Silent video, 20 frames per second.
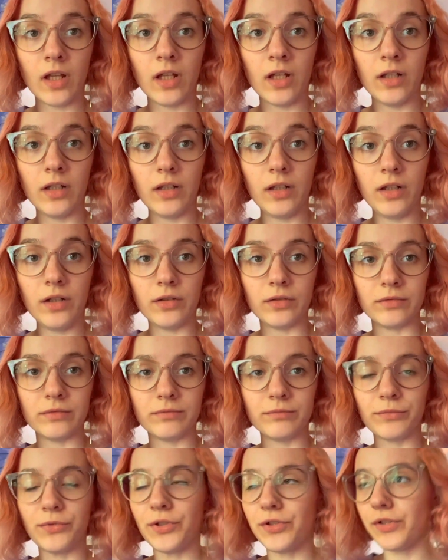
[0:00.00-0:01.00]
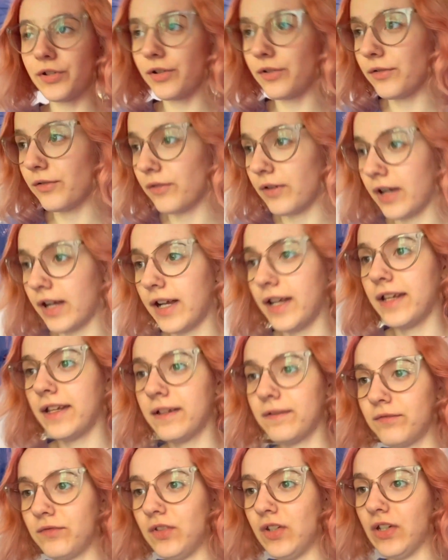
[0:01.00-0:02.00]
Hello. So I
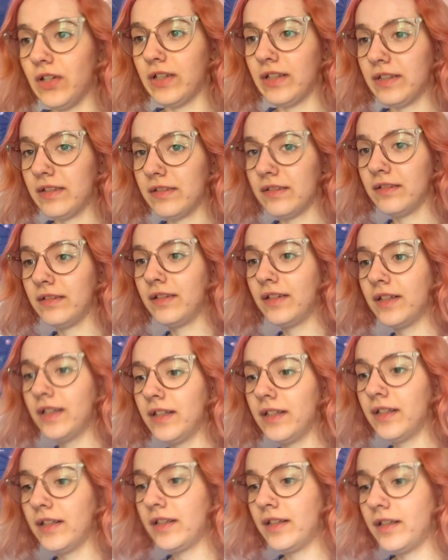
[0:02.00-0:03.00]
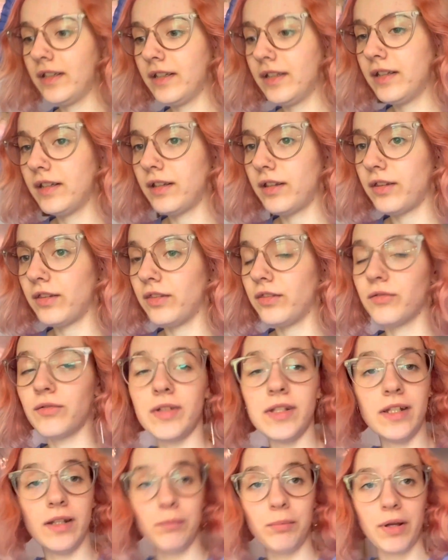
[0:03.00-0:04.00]
have done
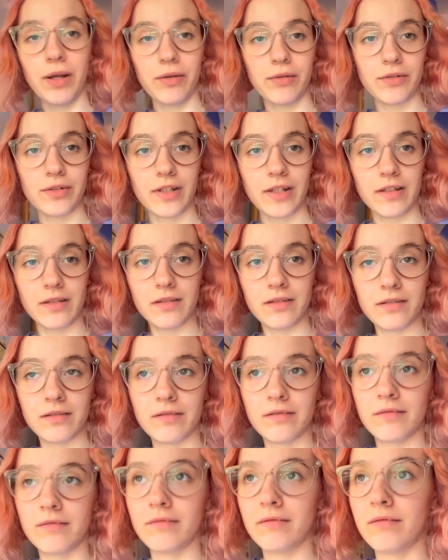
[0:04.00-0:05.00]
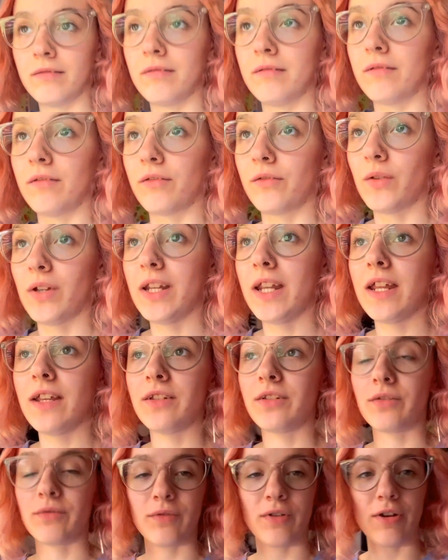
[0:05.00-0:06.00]
three dip powder sets, three
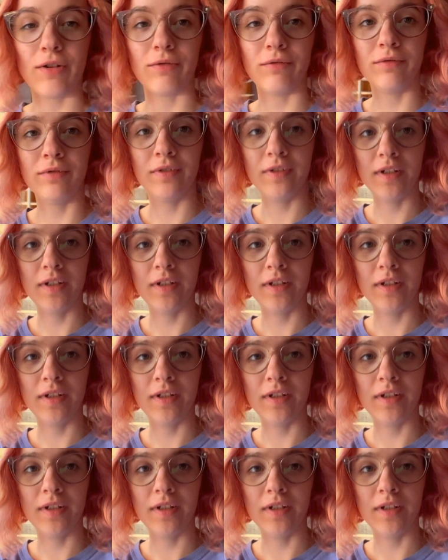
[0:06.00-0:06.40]
days in a row.